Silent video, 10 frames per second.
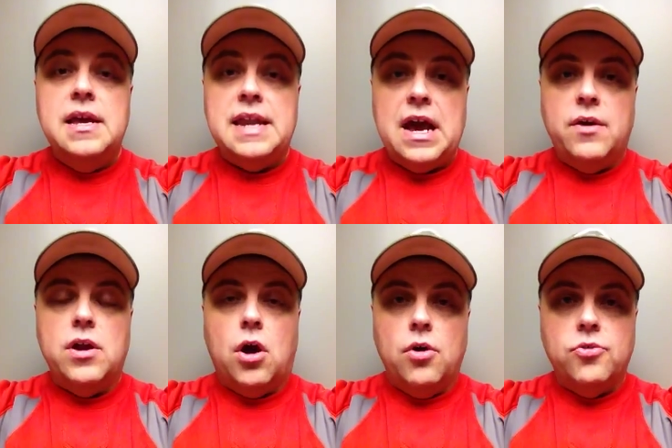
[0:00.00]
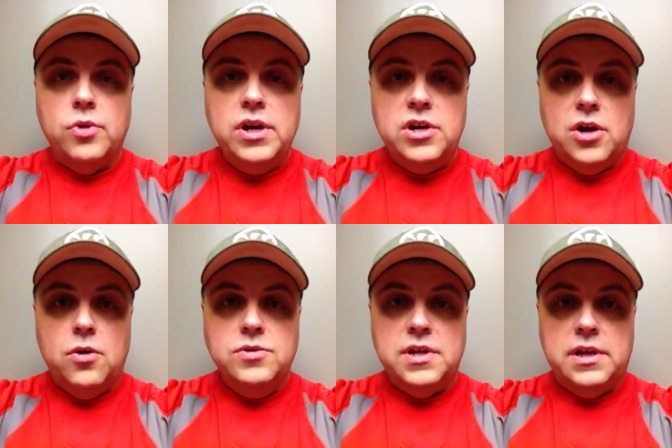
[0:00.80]
Now, in all three
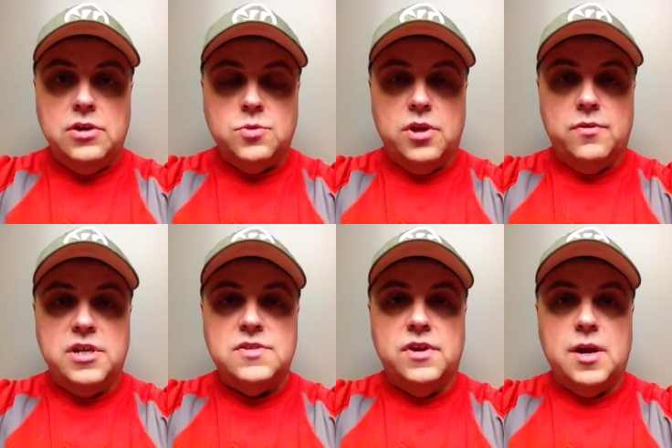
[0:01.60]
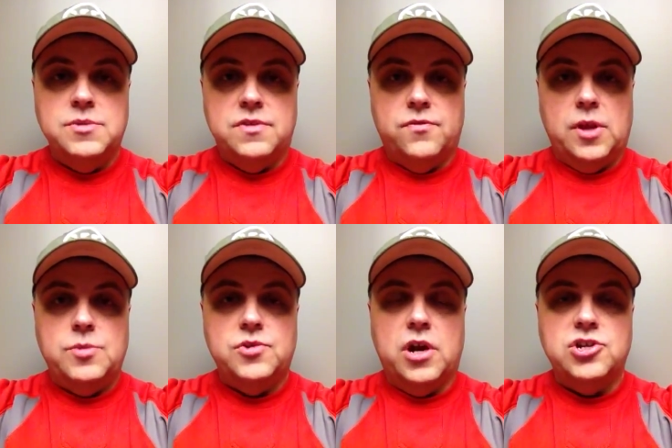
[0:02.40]
codes, and here's where the rest of it comes in for the
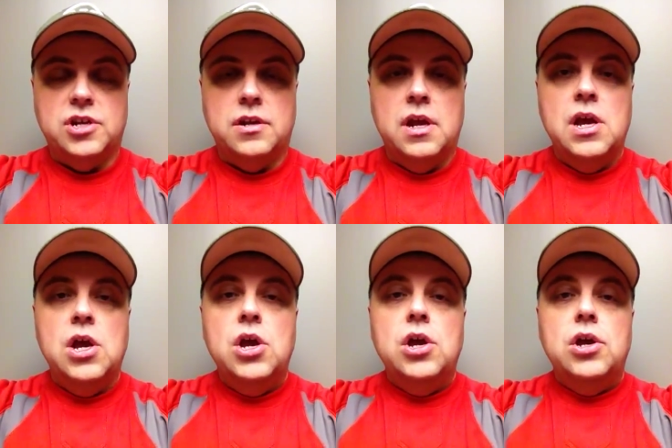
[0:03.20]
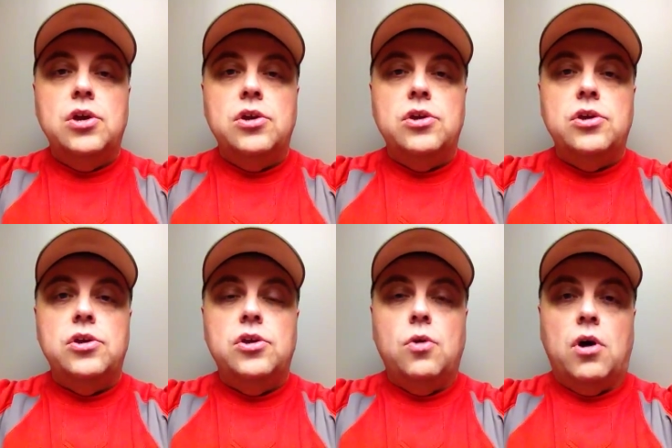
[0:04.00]
obstruction,
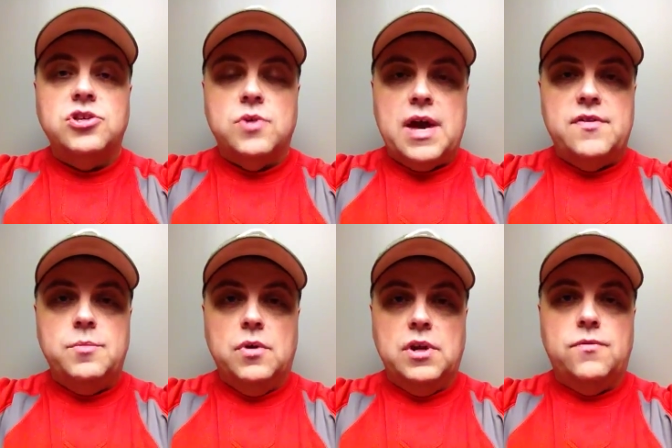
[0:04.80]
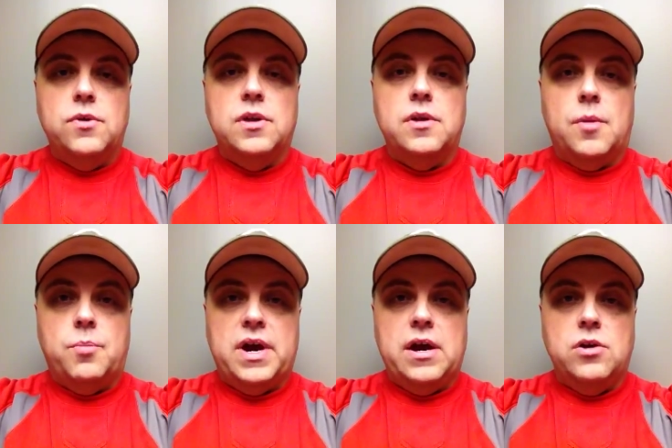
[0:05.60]
you also have an ability for the
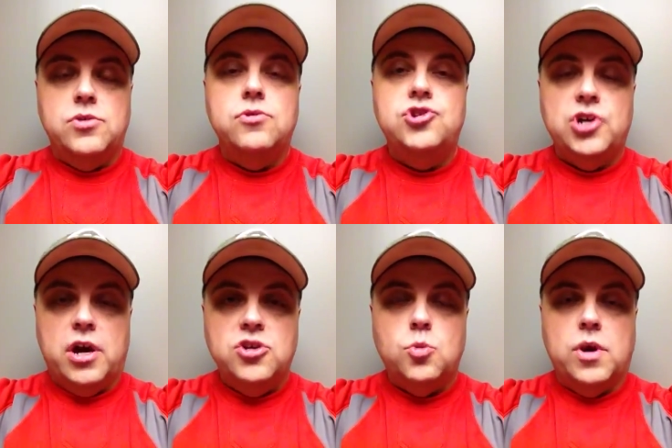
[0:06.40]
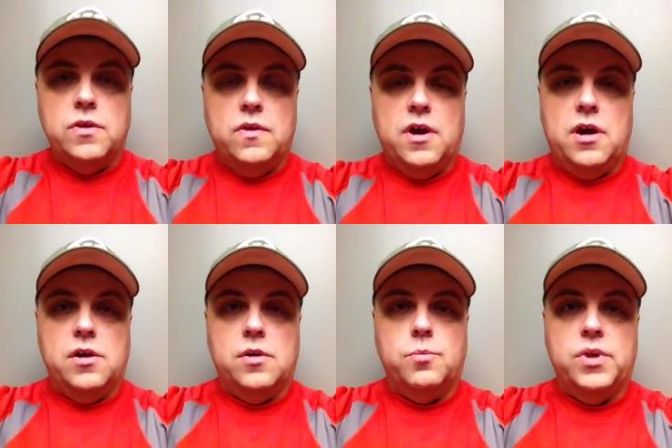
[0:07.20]
umpire to judge whether the
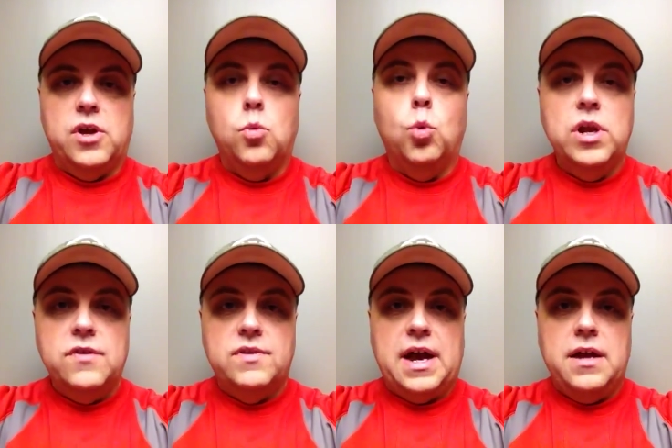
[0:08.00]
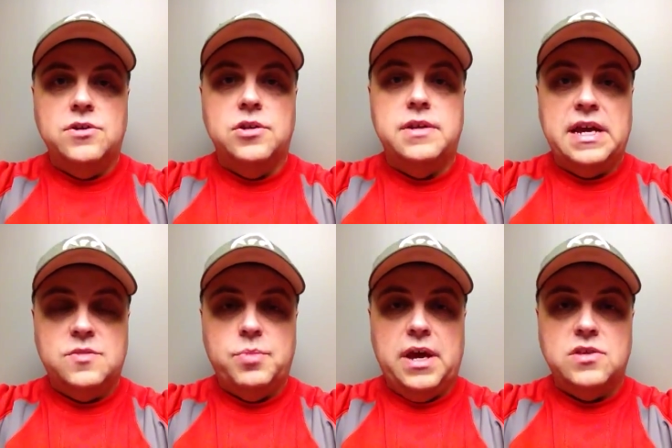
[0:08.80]
player would have gotten to the
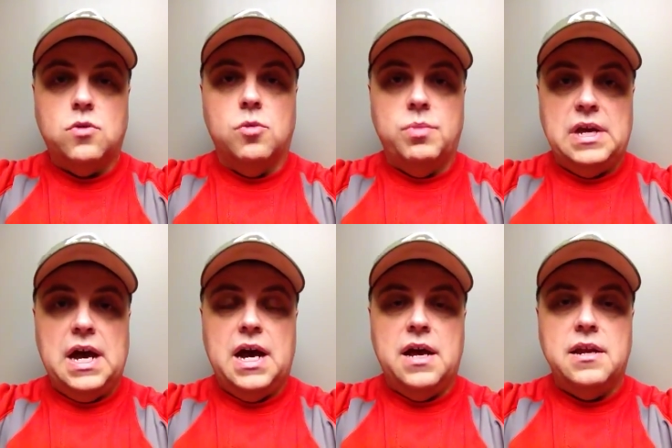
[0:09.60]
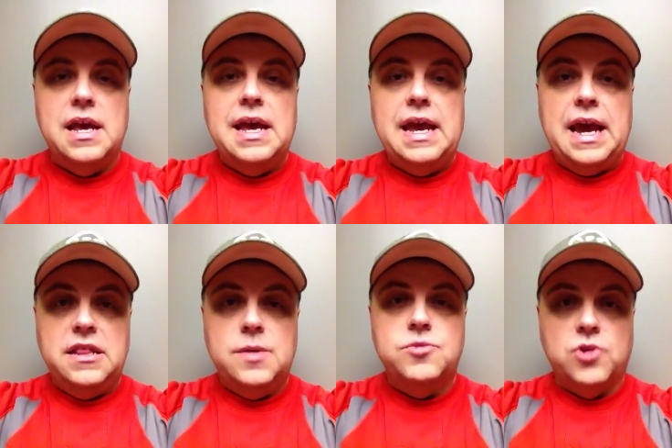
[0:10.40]
next base or beyond
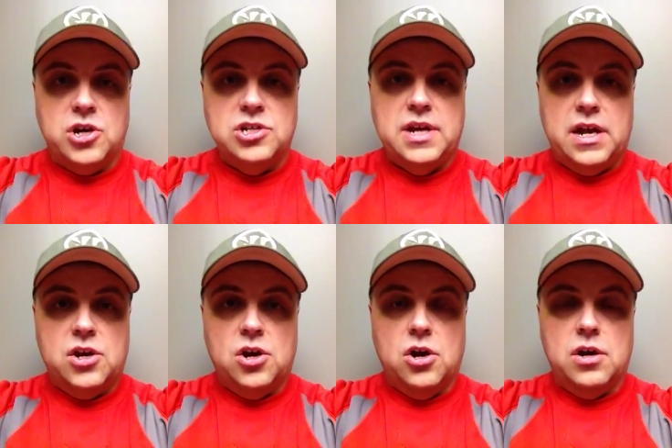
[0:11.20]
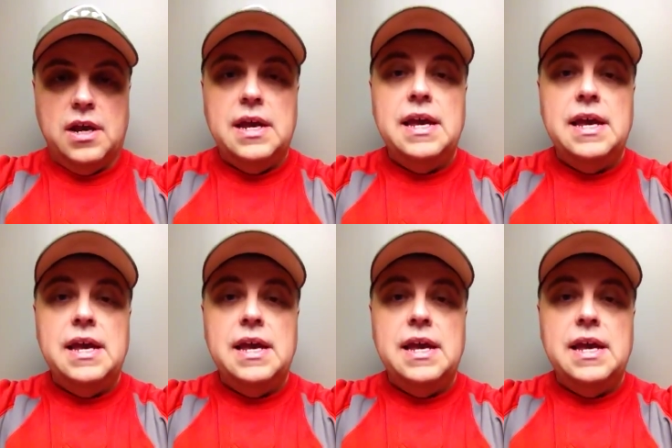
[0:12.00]
had the obstruction not occurred.